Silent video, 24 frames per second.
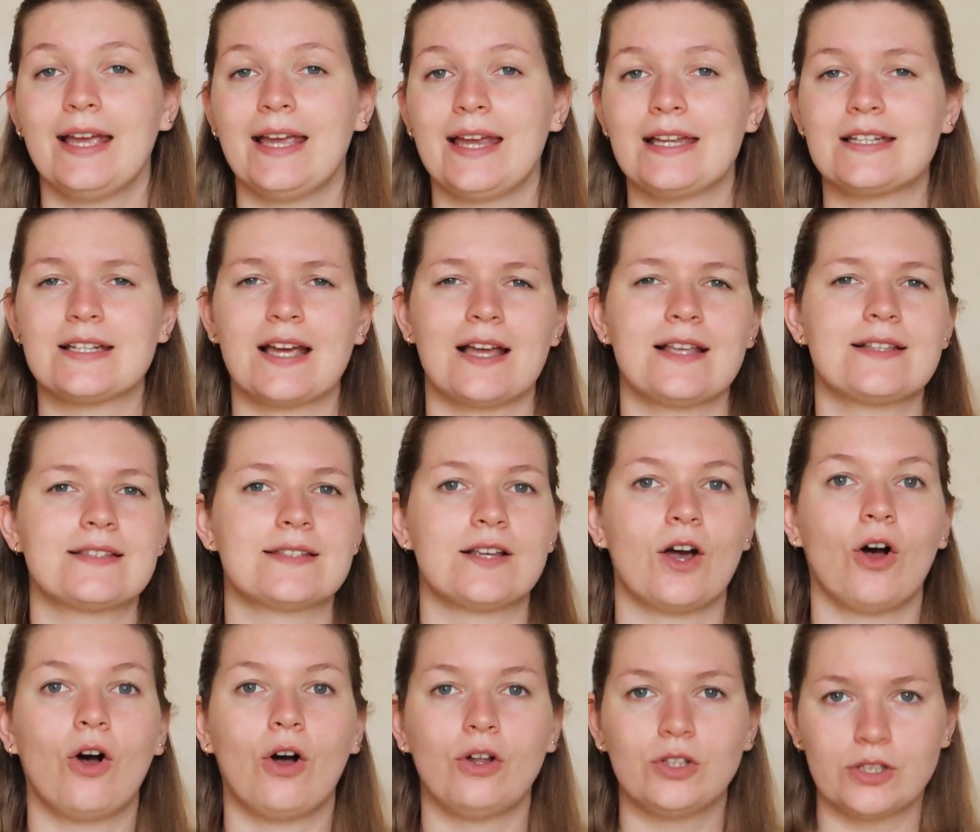It
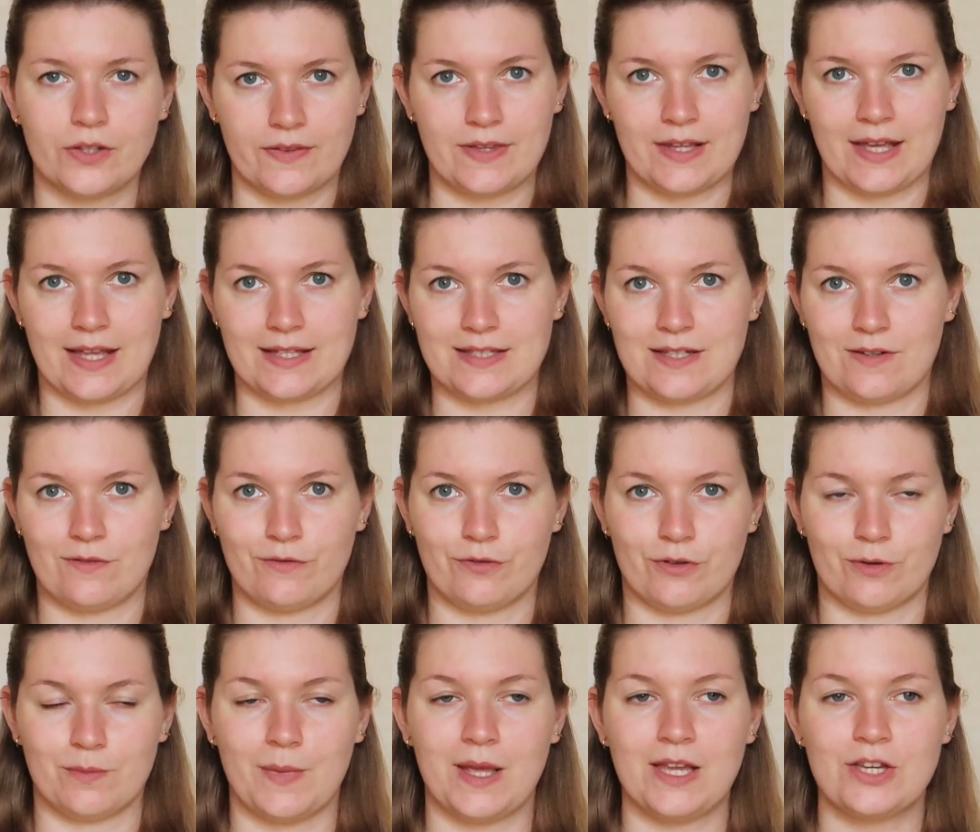has all of that
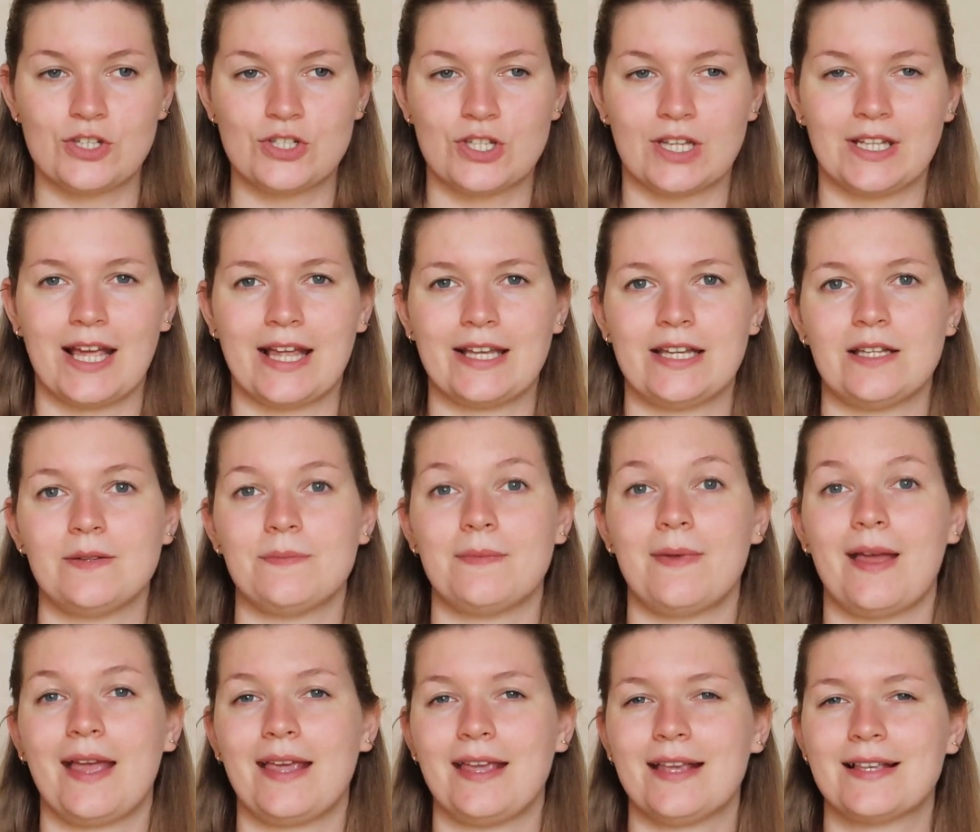information, and it
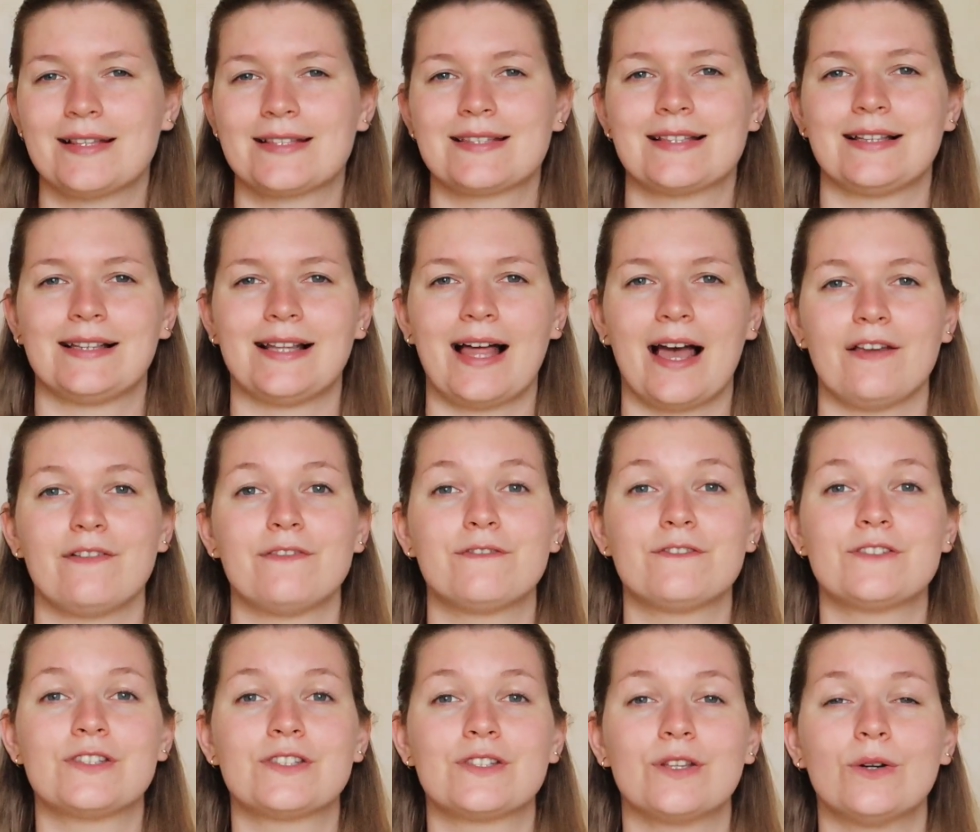makes
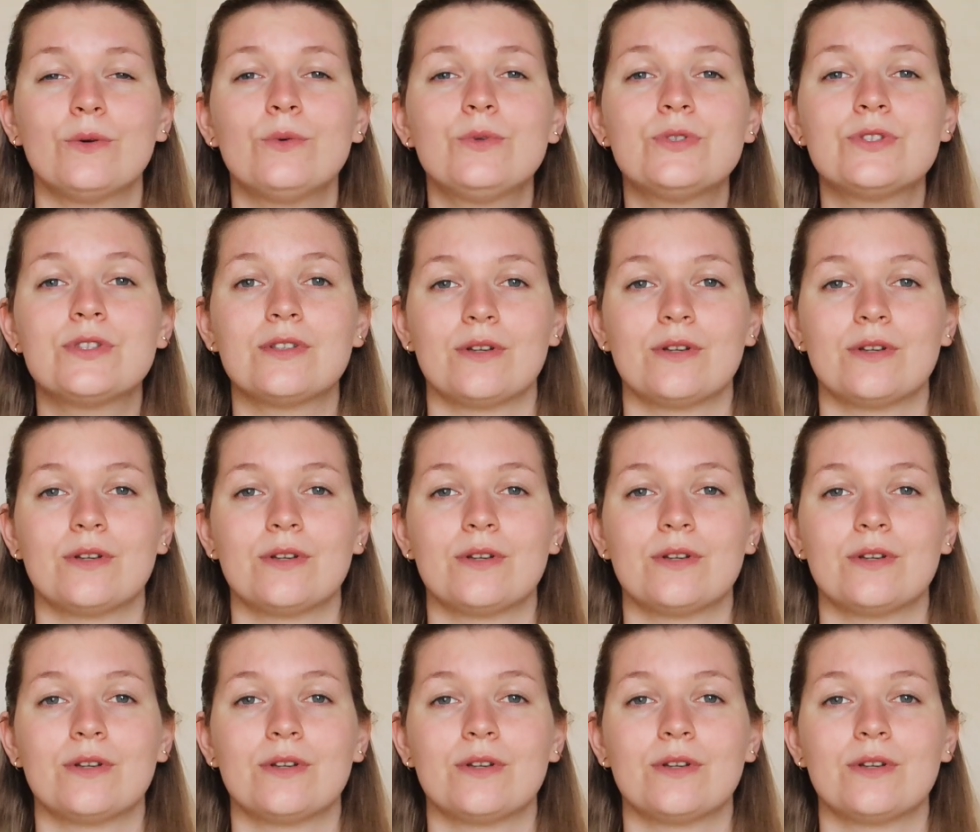life so